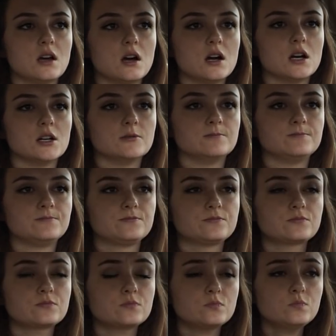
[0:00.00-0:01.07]

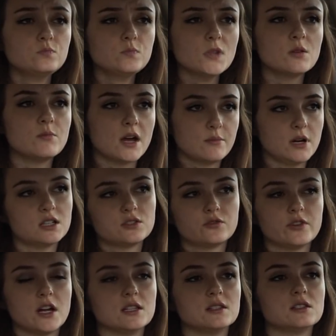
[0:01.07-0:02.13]
um, my best
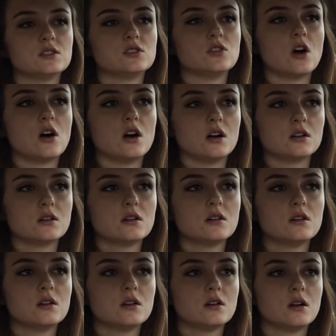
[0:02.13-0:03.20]
friend's dog.
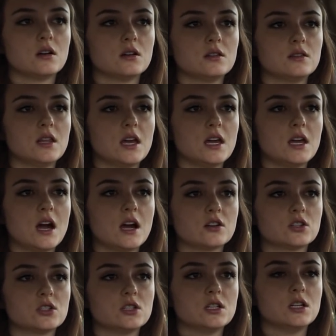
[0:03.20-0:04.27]
They
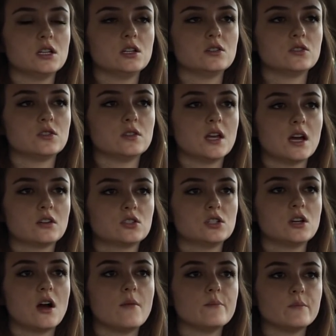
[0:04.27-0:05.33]
actually, so they
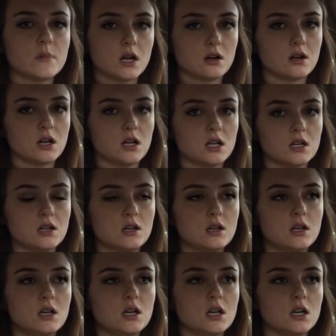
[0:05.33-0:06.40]
actually got married
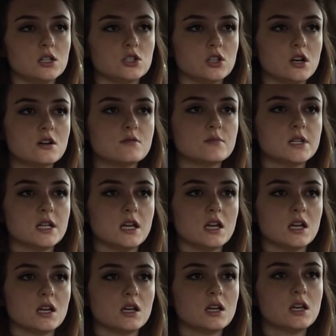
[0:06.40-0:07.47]
in
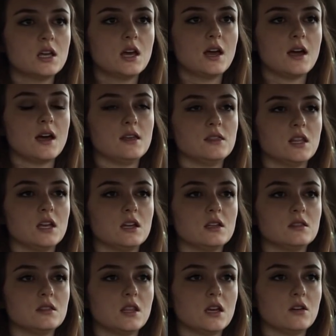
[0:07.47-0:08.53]
Germany, and
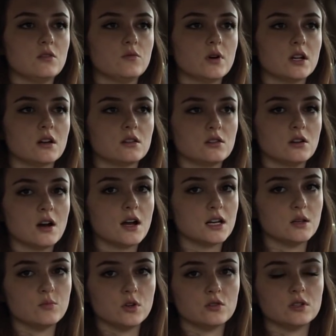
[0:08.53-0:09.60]
then they went on their
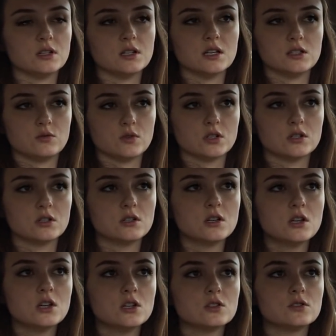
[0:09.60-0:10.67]
honeymoon in Israel.
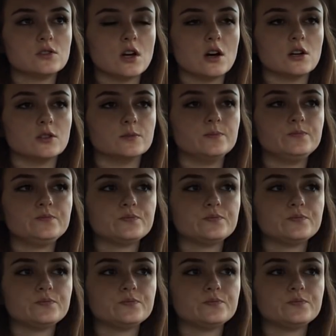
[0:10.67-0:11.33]
So